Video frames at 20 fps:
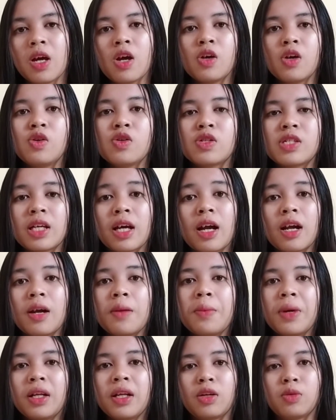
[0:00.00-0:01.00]
using
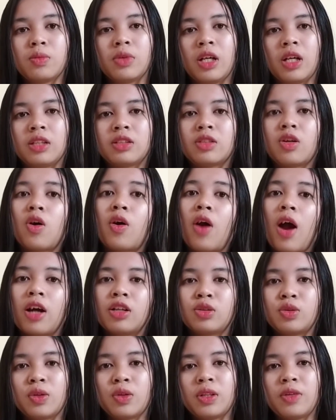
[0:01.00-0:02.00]
Arabic numerals or
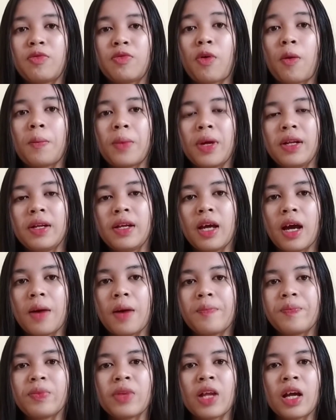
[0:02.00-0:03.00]
actually from India.
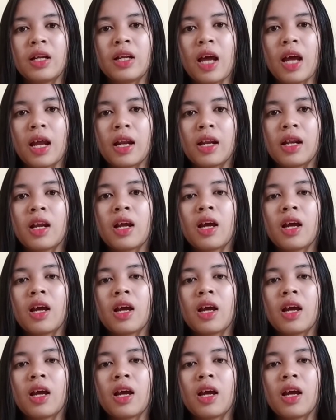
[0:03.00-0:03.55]
Then,